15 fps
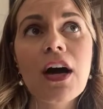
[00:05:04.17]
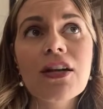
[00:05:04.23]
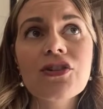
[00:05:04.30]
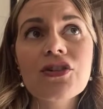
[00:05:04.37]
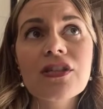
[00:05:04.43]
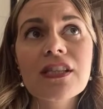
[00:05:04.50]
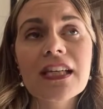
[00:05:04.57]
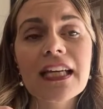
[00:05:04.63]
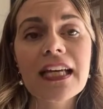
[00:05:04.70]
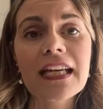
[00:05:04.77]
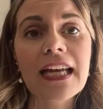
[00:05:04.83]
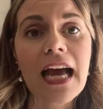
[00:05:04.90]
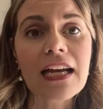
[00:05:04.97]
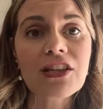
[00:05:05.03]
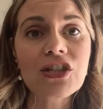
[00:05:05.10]
just the
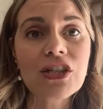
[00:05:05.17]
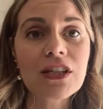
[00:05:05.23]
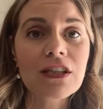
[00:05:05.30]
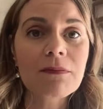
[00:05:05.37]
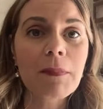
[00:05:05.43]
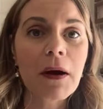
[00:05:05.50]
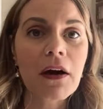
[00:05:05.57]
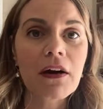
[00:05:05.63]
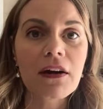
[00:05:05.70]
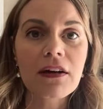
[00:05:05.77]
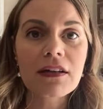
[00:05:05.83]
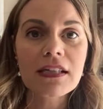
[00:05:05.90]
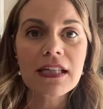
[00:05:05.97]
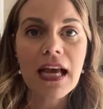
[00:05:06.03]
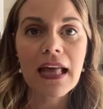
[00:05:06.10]
connections
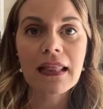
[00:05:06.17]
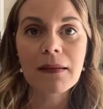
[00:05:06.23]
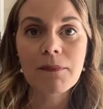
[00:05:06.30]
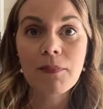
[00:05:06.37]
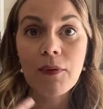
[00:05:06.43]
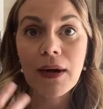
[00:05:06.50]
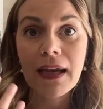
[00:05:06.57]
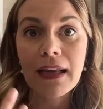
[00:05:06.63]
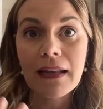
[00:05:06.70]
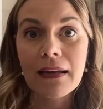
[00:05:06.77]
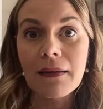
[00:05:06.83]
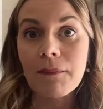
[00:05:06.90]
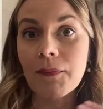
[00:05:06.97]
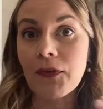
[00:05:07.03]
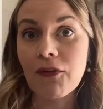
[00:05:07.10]
part and the
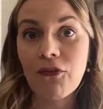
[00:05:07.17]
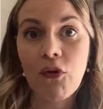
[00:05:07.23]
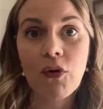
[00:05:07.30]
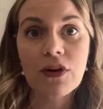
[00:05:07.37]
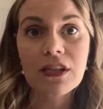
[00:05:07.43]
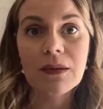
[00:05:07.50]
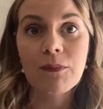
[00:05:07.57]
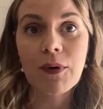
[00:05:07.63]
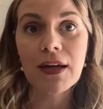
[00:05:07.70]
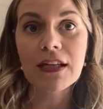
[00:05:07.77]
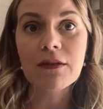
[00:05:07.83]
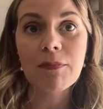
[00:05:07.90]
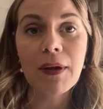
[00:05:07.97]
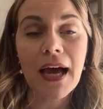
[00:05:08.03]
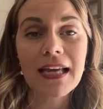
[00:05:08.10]
brain, of course, the brain
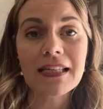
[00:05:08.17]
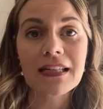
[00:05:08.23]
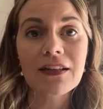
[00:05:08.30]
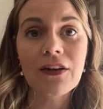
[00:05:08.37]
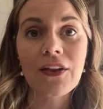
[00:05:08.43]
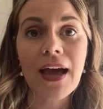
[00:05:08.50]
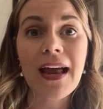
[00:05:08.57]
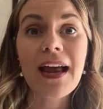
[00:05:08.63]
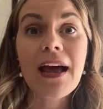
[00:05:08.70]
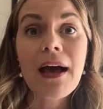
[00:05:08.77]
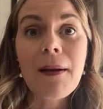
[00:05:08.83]
is plastic and all that,